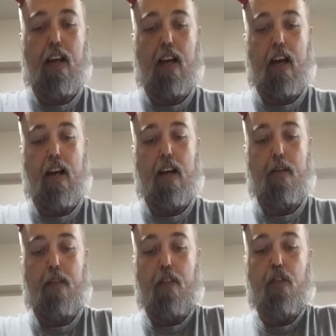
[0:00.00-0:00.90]

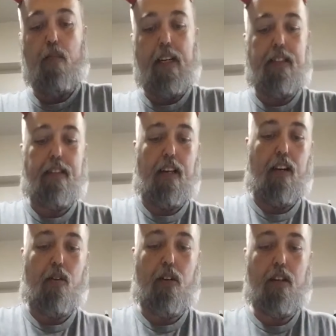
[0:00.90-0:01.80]
A few minutes
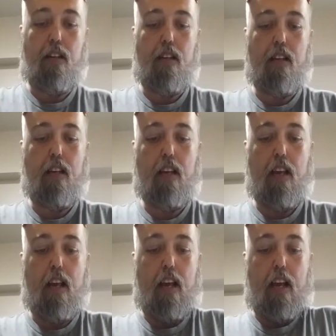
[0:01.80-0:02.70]
ago,
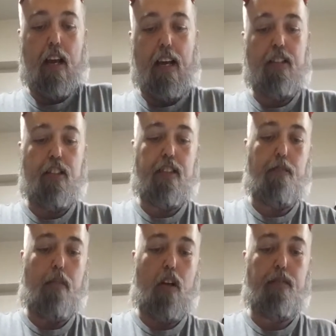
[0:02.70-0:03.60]
I took some
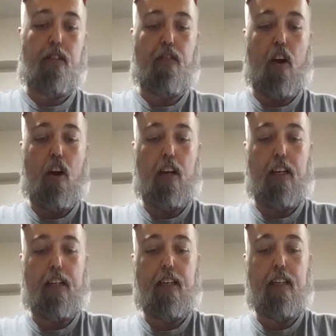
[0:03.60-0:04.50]
bulbs of
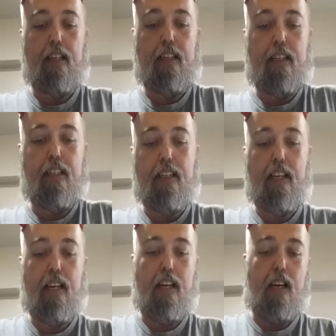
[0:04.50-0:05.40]
garlic,
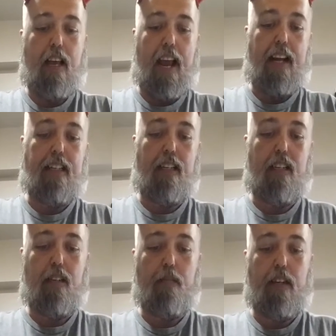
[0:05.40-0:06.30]
added a
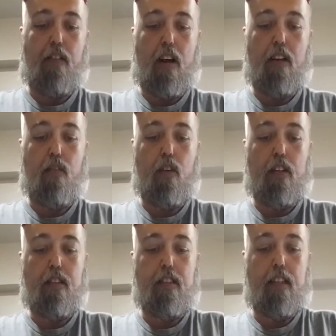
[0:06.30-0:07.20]
little bit of olive
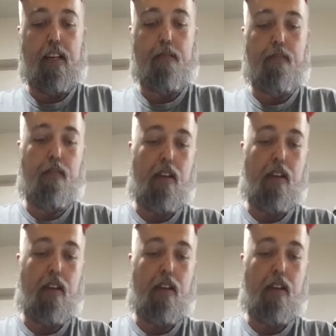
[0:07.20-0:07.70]
oil to them,